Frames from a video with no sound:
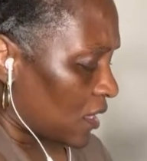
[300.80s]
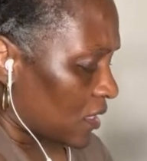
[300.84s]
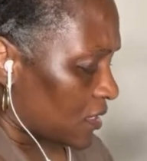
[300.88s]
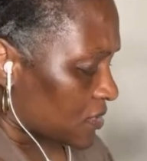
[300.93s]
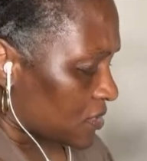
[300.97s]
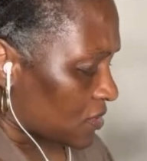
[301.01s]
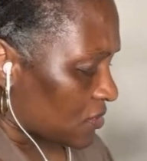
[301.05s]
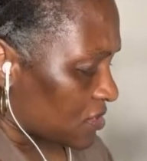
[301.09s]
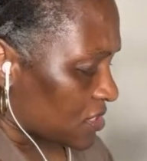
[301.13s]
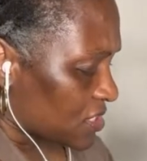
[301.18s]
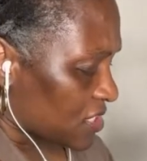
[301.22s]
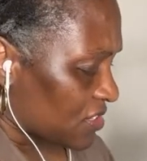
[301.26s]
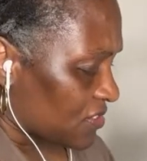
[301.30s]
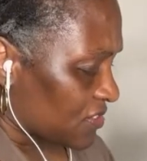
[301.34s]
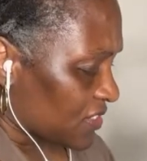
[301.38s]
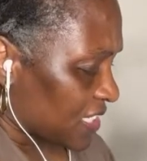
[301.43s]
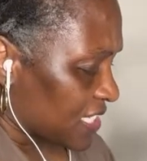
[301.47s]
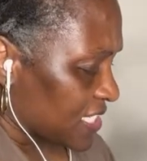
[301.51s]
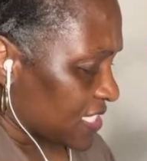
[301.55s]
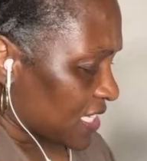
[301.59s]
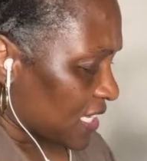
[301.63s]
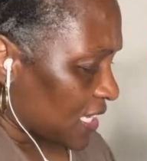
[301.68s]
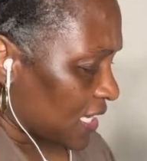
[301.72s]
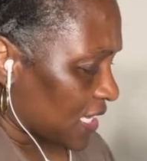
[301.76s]
some certain things
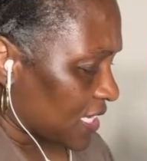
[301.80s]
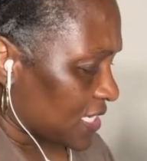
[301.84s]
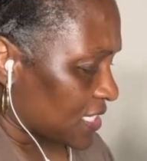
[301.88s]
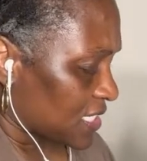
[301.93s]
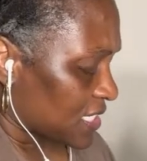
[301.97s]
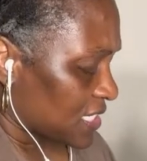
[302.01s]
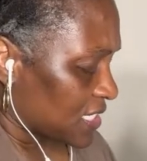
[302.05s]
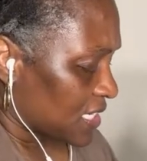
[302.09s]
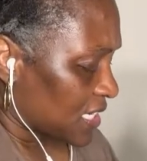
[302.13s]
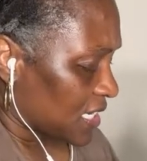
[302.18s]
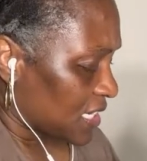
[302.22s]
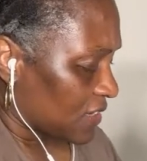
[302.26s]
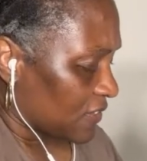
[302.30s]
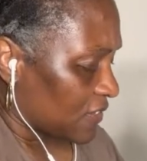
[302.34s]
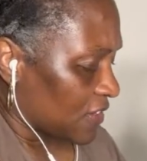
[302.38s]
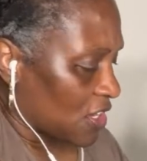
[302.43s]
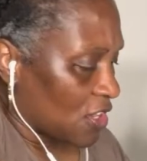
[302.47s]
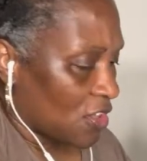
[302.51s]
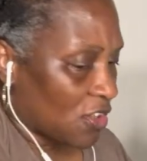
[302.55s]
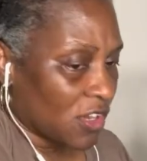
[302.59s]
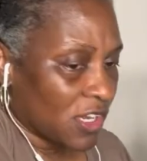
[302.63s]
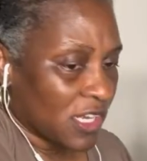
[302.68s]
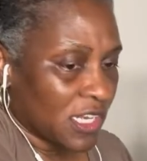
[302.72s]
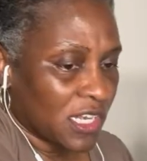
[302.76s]
I like to eat and
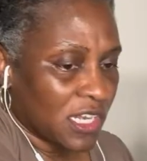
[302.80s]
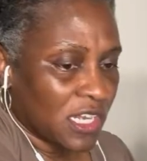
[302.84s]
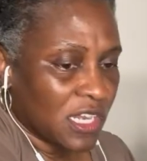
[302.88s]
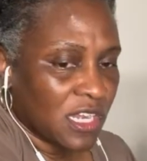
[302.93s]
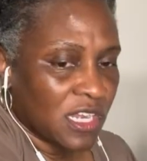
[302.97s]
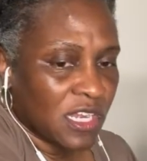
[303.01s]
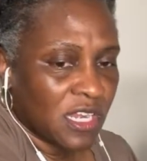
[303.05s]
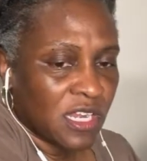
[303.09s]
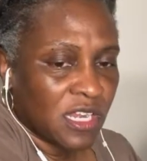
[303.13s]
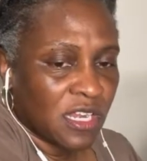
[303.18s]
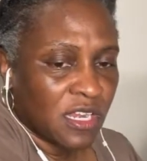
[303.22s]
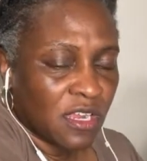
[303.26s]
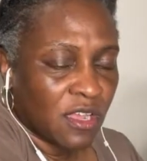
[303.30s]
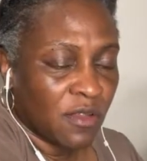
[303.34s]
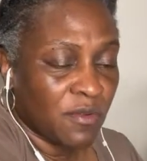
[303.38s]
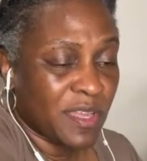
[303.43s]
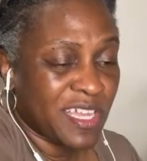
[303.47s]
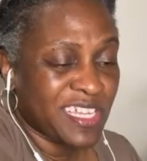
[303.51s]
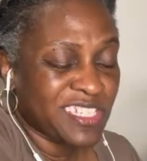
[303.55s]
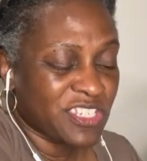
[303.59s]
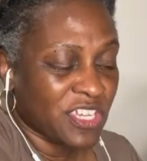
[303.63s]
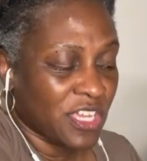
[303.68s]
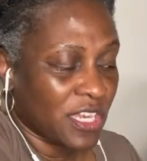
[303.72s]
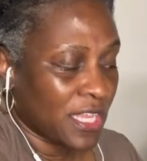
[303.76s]
record it. Oh,
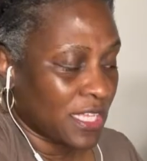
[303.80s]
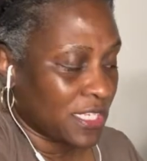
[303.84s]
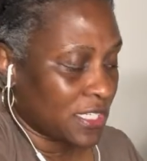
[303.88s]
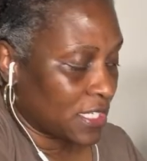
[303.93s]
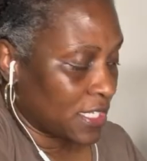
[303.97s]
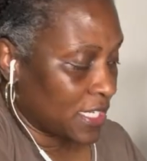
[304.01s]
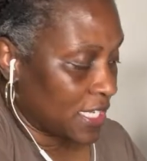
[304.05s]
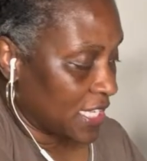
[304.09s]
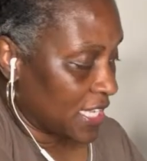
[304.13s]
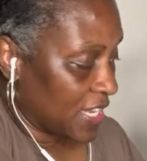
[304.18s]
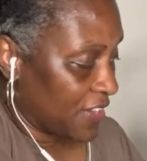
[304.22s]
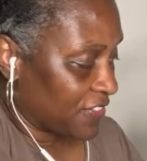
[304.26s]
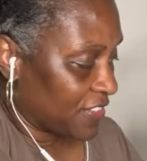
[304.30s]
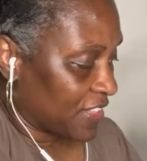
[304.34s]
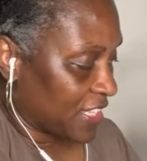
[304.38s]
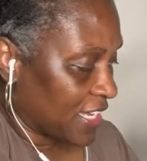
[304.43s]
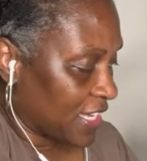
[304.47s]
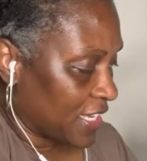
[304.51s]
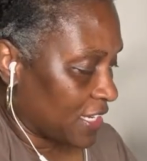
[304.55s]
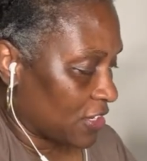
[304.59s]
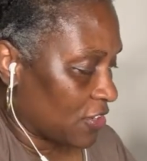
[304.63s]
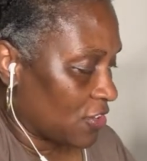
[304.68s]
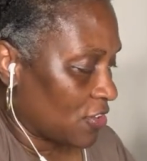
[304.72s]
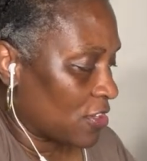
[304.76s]
actually, I like to eat everything
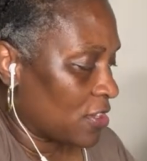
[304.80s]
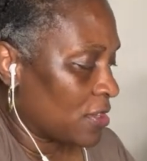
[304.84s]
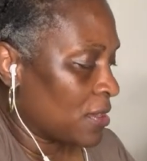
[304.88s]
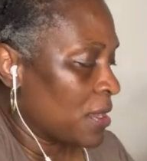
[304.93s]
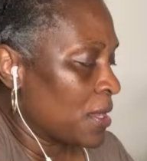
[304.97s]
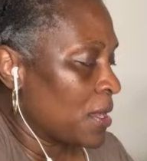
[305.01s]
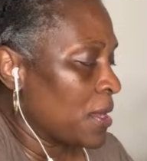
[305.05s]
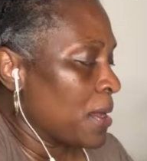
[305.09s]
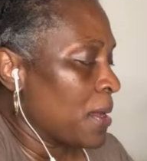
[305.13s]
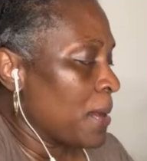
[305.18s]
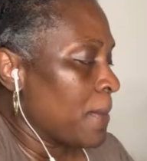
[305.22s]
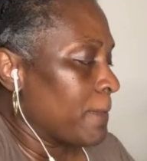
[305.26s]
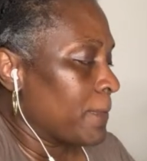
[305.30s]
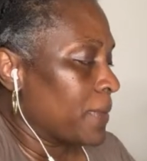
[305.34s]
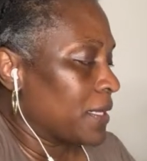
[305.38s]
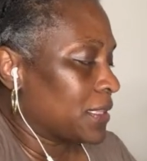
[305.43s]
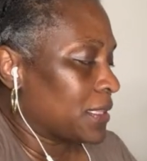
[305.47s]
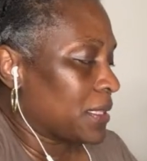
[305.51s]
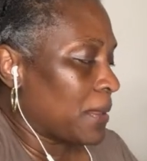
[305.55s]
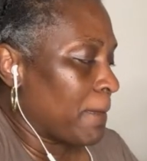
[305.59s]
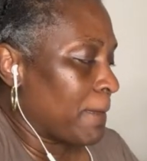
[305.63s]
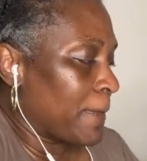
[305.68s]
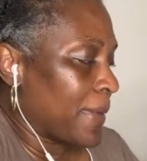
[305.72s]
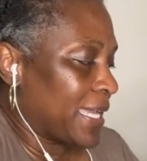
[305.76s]
but the
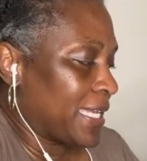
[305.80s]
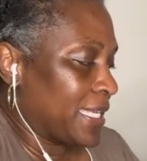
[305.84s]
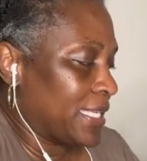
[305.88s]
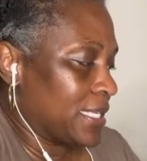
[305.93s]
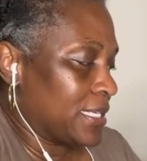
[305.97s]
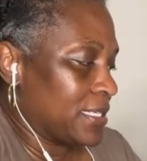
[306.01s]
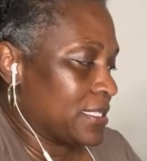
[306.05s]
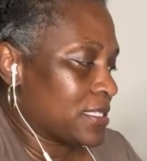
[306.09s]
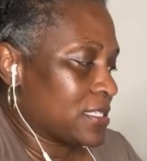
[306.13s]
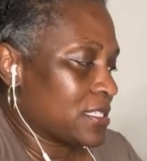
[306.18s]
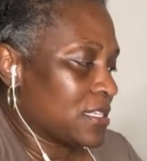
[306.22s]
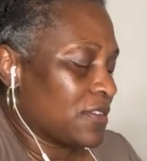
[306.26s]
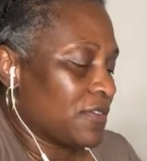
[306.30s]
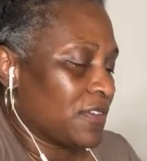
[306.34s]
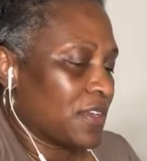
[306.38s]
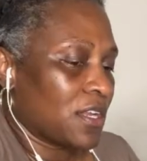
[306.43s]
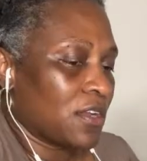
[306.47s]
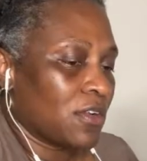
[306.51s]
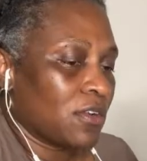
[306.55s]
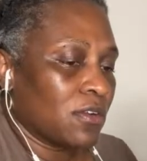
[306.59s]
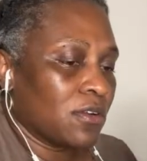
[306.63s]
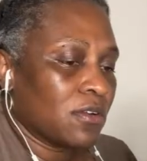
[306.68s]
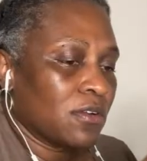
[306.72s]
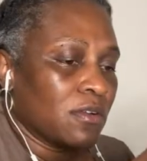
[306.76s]
maintenance of it
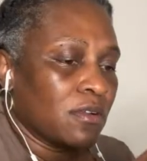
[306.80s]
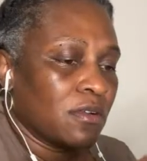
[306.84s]
all.